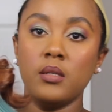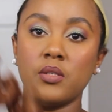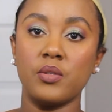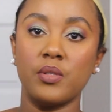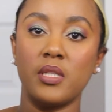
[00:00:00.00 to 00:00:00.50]

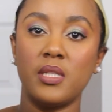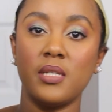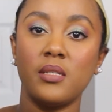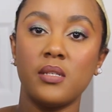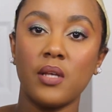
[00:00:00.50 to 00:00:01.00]
So
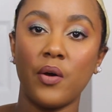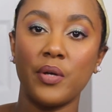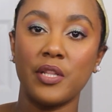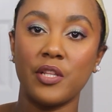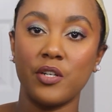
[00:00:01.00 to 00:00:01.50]
this is how
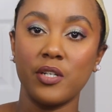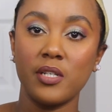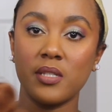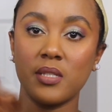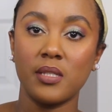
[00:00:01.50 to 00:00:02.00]
it
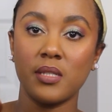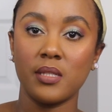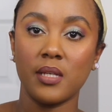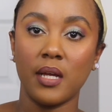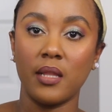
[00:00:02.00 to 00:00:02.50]
looks.
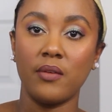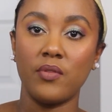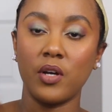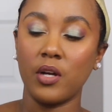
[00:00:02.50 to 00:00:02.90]
I love the